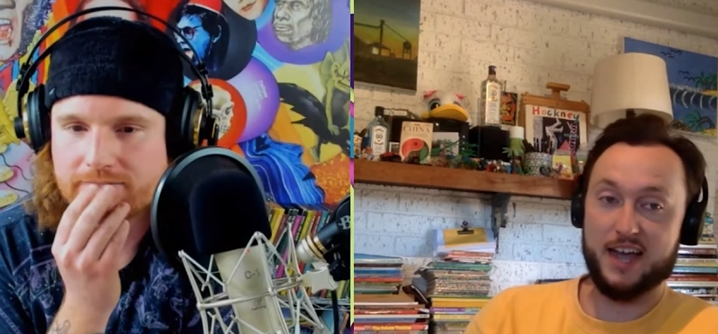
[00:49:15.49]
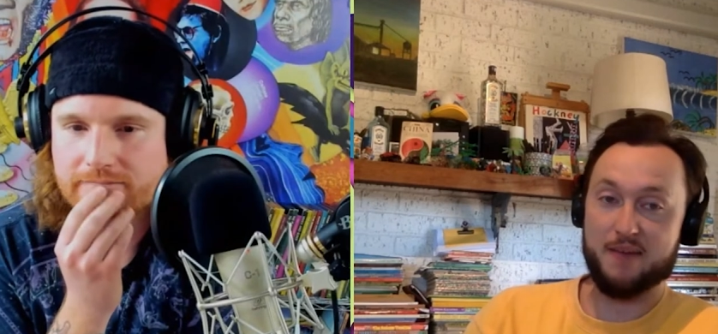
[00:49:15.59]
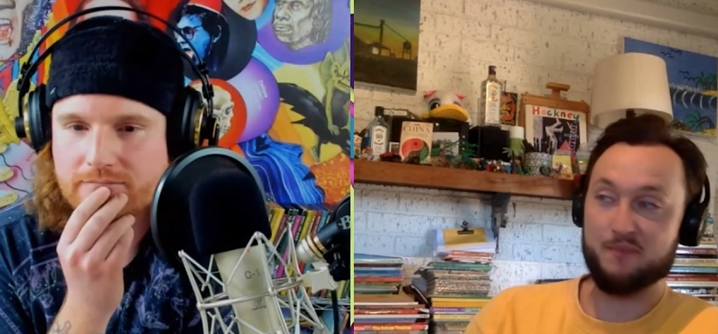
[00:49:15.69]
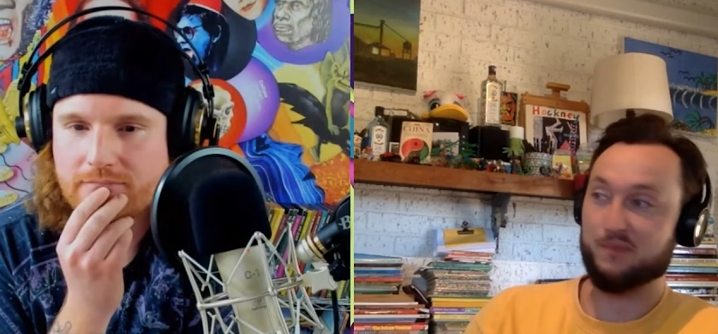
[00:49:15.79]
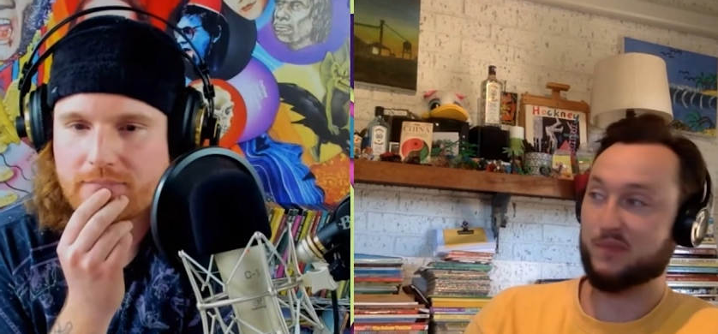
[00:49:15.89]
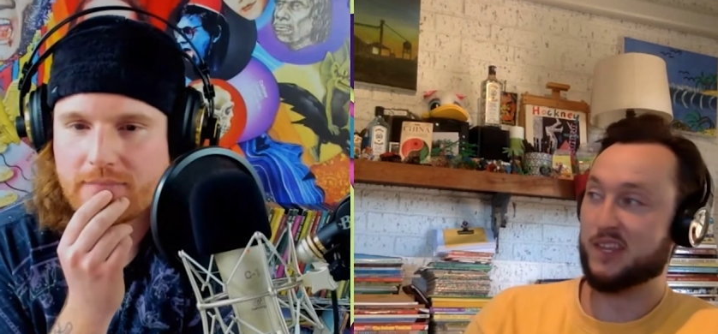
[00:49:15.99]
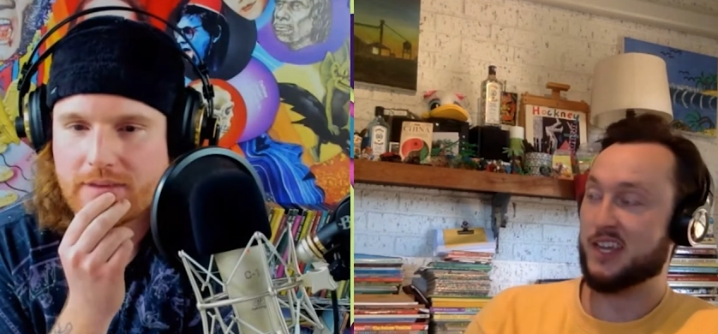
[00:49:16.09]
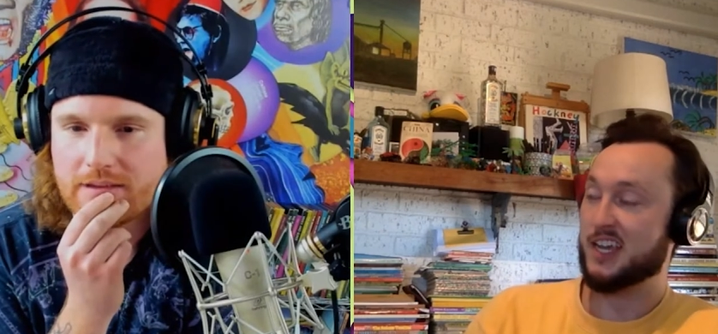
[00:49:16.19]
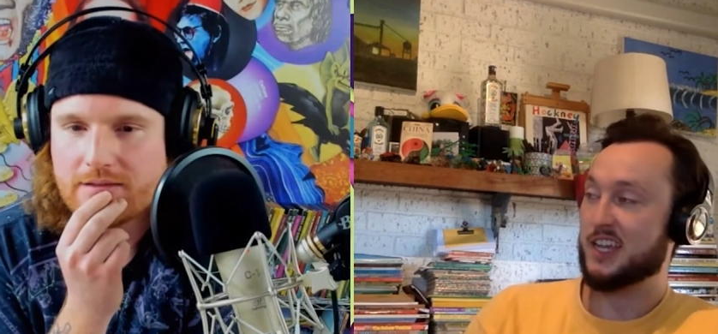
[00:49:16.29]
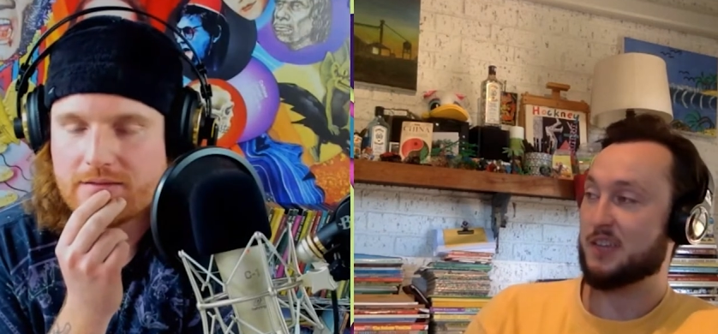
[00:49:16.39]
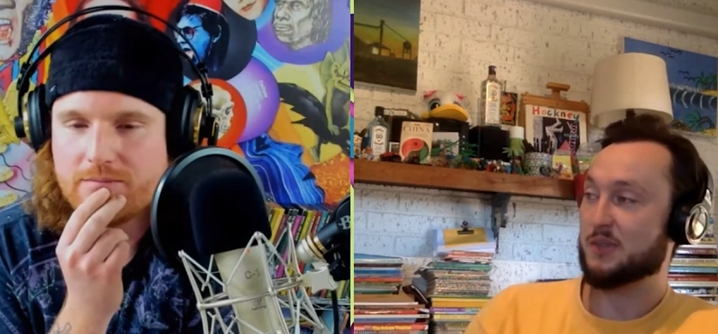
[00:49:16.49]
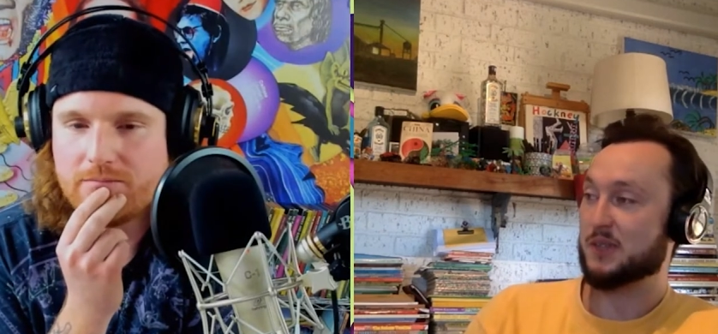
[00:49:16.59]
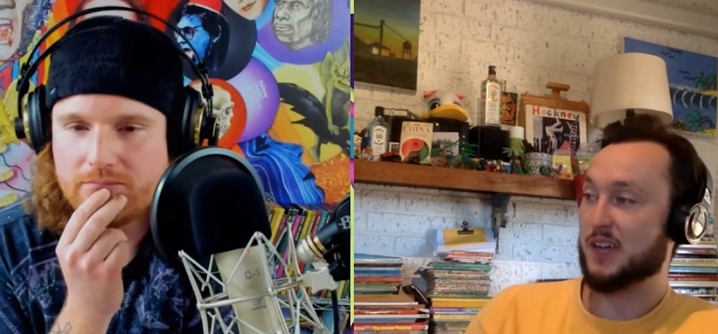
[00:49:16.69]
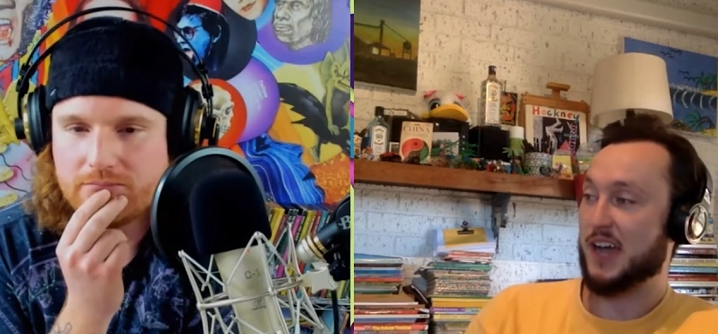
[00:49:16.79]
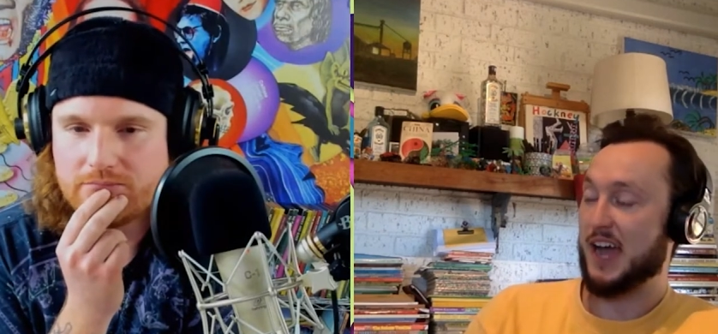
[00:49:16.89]
Speaker 1: Um, there
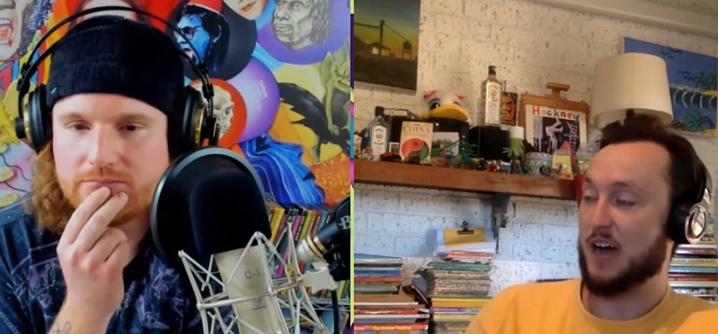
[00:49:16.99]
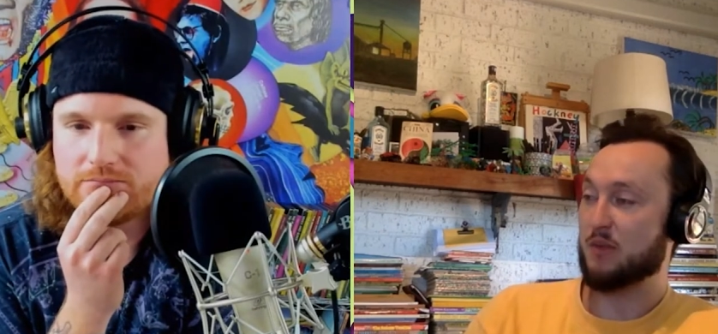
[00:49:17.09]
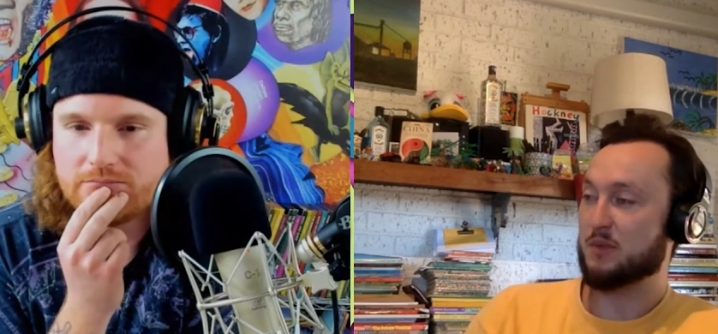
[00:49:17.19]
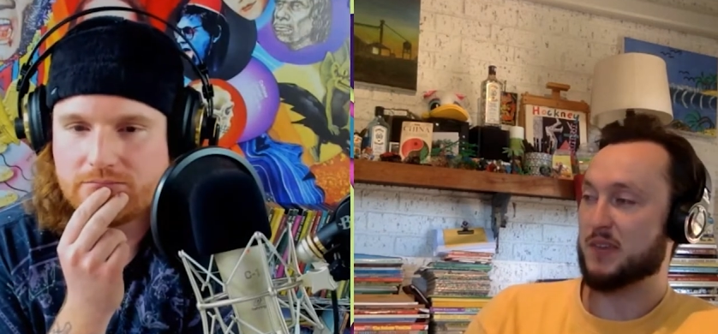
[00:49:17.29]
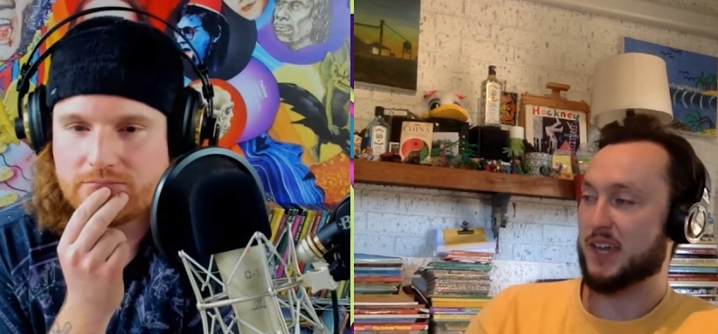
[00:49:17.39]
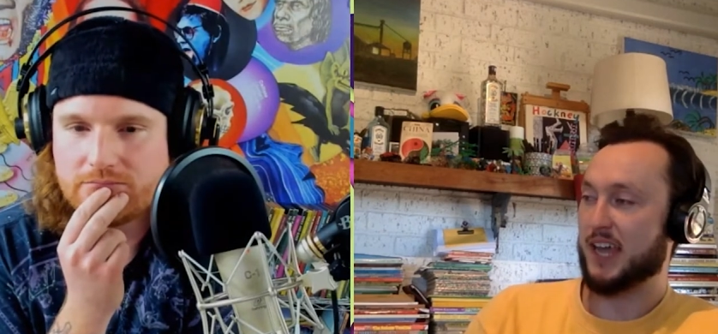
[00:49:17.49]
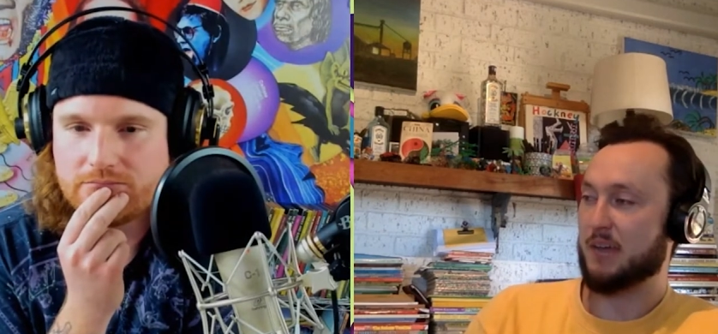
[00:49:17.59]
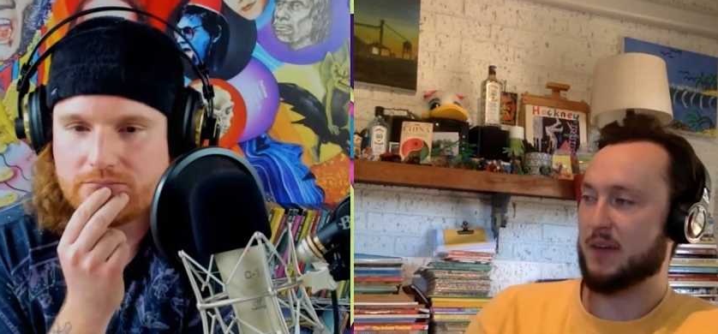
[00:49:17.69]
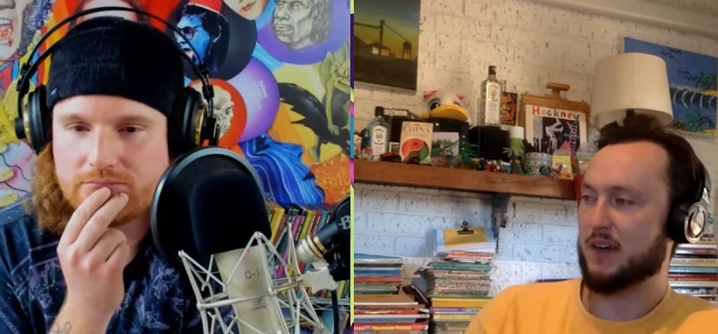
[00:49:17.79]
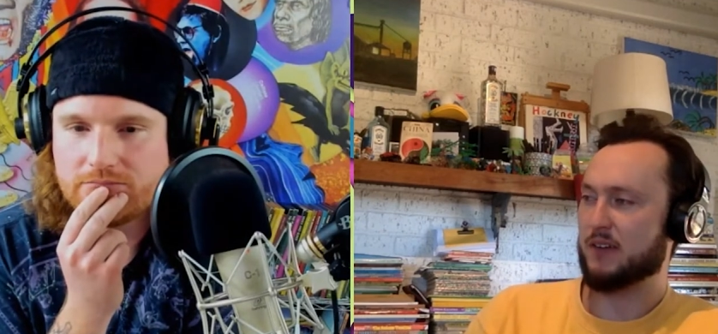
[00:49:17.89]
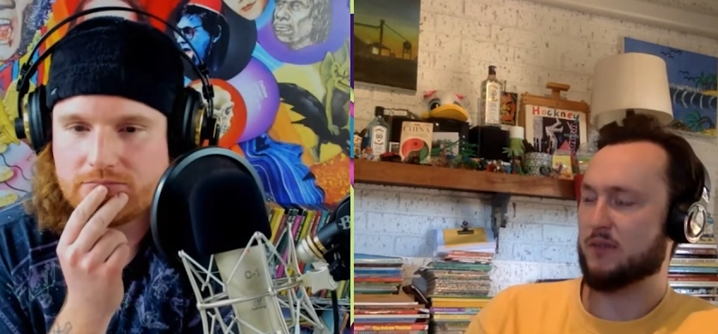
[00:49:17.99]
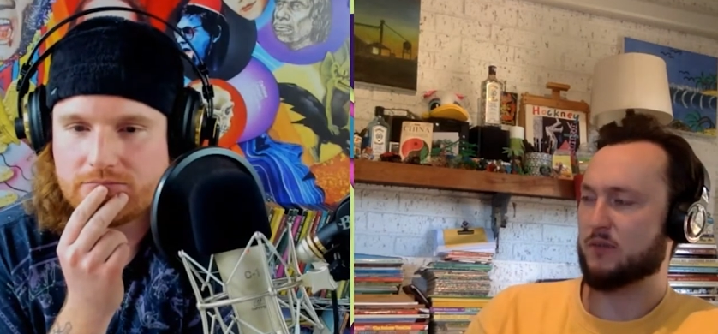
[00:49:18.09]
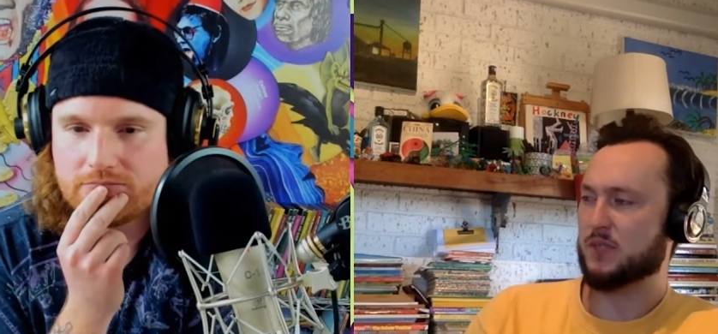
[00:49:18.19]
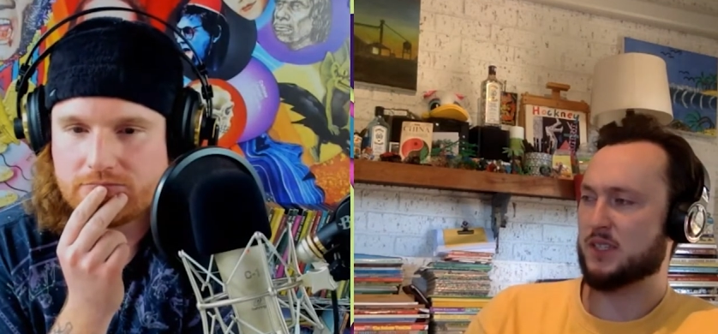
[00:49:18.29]
was an album that came out